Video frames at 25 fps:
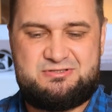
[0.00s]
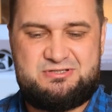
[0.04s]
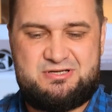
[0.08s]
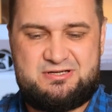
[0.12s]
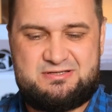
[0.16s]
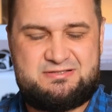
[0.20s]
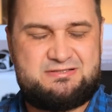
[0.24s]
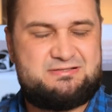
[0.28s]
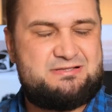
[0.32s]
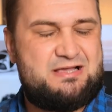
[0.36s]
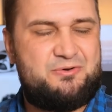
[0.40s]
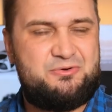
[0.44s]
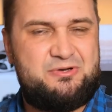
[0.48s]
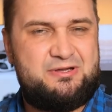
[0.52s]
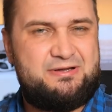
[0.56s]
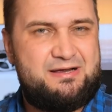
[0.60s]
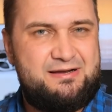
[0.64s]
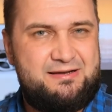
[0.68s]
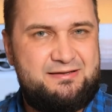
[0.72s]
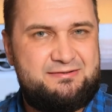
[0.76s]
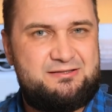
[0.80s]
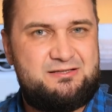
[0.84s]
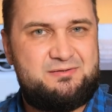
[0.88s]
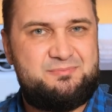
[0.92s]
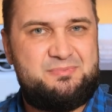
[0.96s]
just sounding a
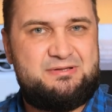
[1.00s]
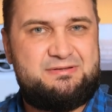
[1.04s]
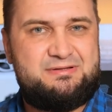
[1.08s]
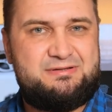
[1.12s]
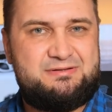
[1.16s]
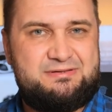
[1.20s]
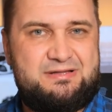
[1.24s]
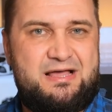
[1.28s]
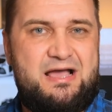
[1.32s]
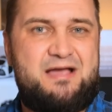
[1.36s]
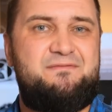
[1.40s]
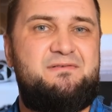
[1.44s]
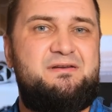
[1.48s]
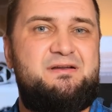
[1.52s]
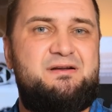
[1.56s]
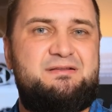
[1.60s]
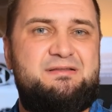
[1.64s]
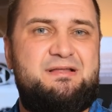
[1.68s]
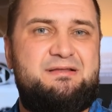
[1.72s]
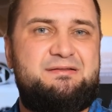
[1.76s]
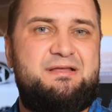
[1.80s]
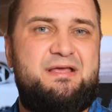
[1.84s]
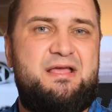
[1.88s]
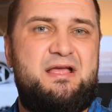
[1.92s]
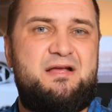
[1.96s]
little bit livelier
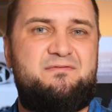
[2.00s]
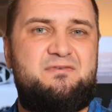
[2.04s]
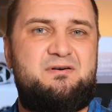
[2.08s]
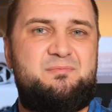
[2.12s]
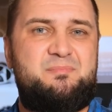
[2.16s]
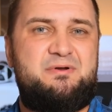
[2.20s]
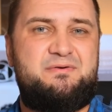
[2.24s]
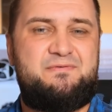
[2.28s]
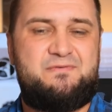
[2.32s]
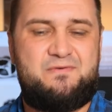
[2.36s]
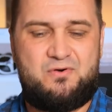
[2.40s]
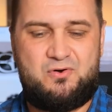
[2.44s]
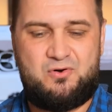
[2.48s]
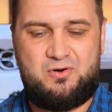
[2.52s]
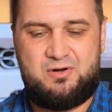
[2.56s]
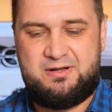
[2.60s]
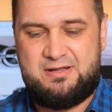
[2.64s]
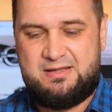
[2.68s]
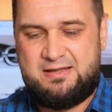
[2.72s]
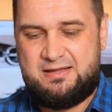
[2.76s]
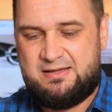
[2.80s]
than ever before.